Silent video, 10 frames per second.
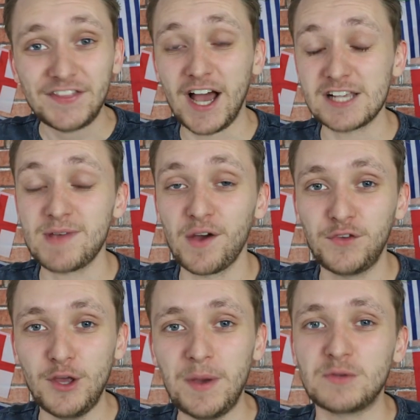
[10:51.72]
does me a
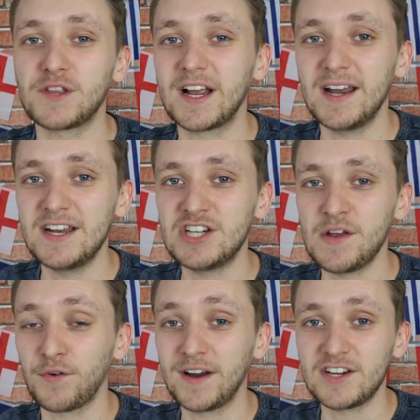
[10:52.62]
few bits with the clean
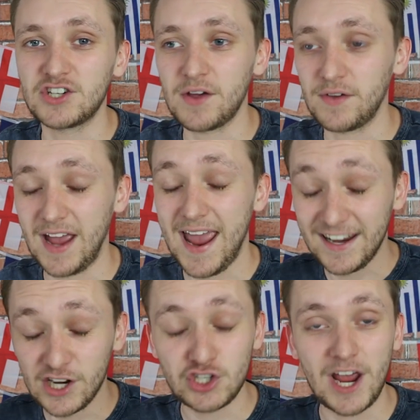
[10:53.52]
sheet for
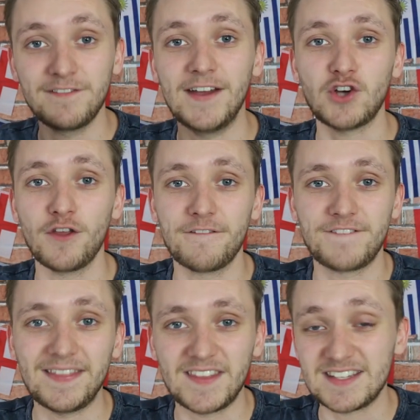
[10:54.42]
Ignashevich on the
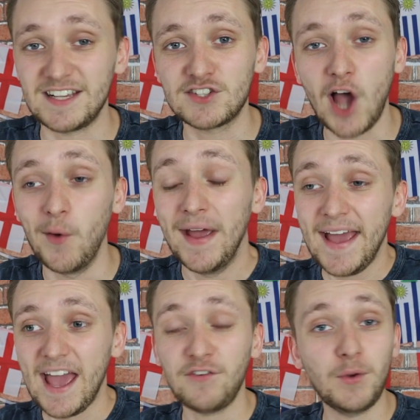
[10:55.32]
fantasy. So,
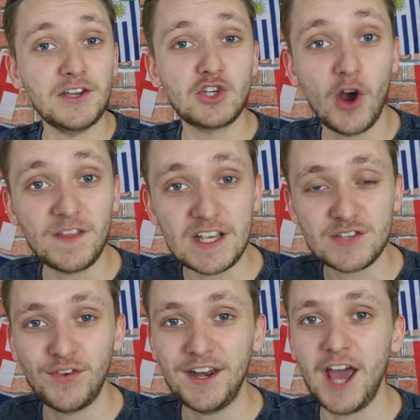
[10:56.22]
if you enjoyed
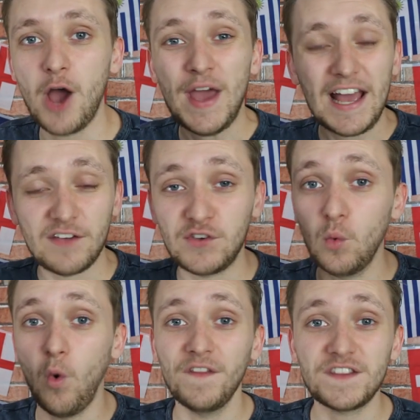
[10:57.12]
this video, if
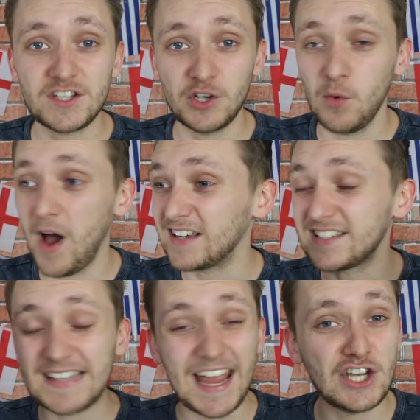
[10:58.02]
you want to
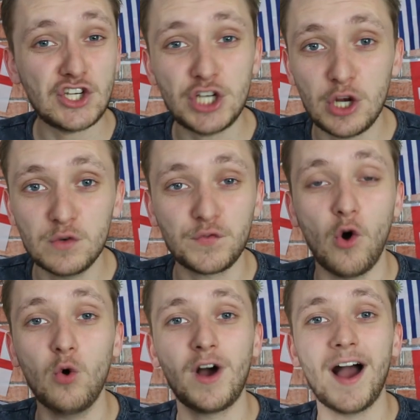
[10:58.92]
stay tuned for
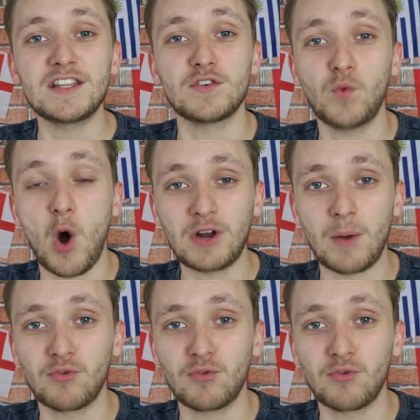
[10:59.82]
all kinds of World